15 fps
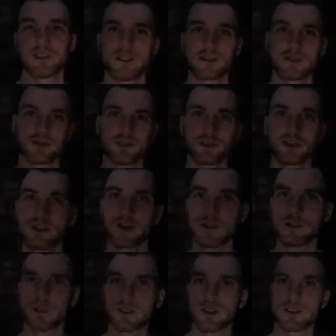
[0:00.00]
this video.
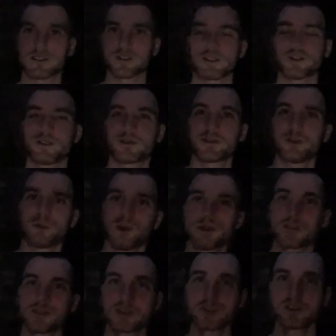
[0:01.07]
Thanks a lot for
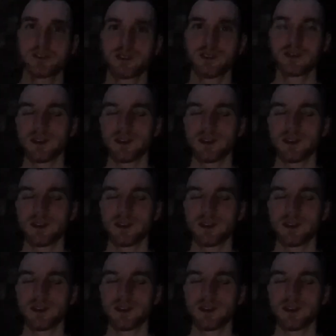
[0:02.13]
watching.